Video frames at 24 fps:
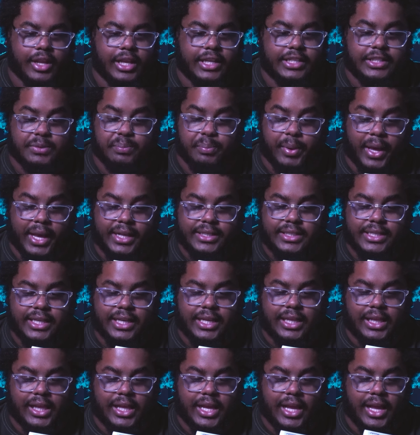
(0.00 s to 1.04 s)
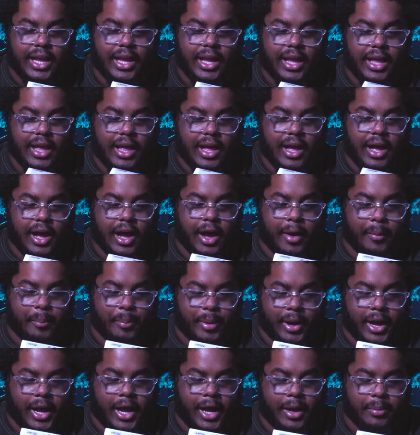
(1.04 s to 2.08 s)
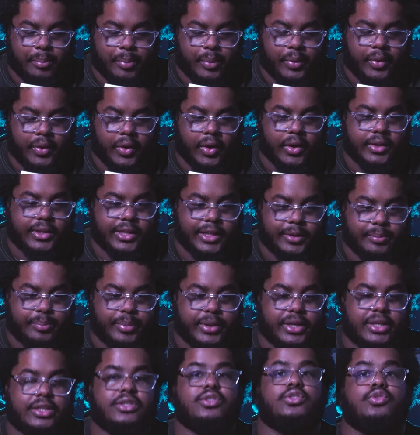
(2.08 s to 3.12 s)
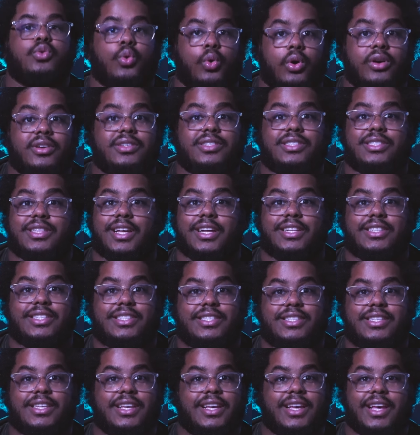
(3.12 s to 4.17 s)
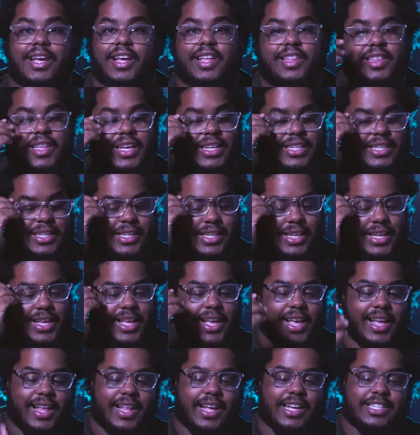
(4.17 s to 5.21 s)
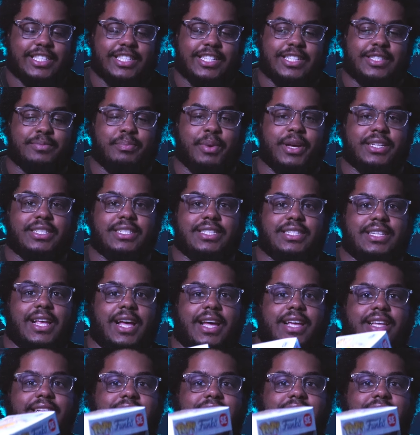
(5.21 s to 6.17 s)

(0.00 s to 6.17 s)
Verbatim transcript: it's basically a pop Olympic torch. That's that's that's as best as I